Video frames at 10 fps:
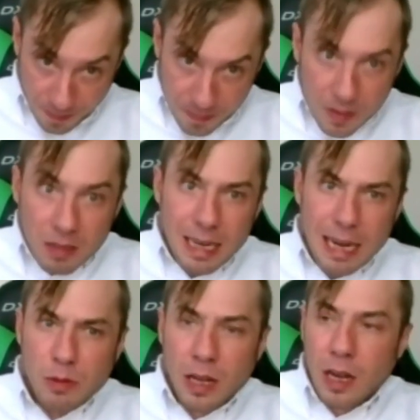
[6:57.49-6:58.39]
Now,
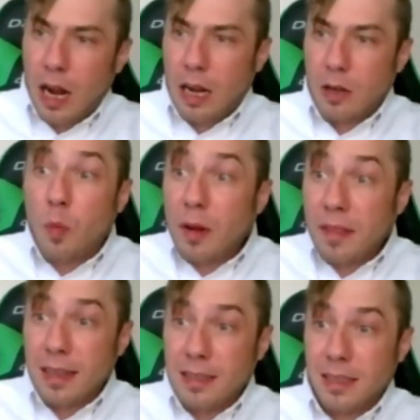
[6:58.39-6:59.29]
one
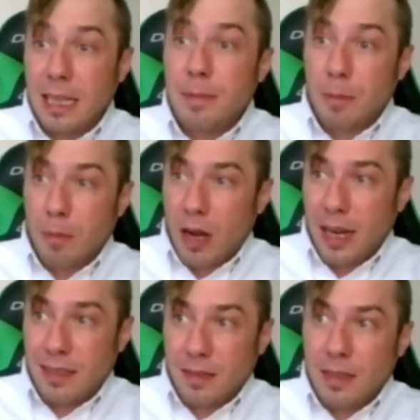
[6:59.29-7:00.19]
thing to keep in
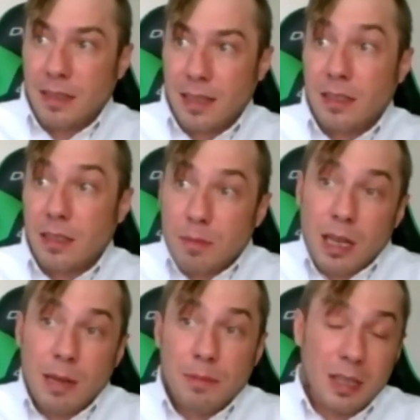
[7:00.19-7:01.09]
mind is that sometimes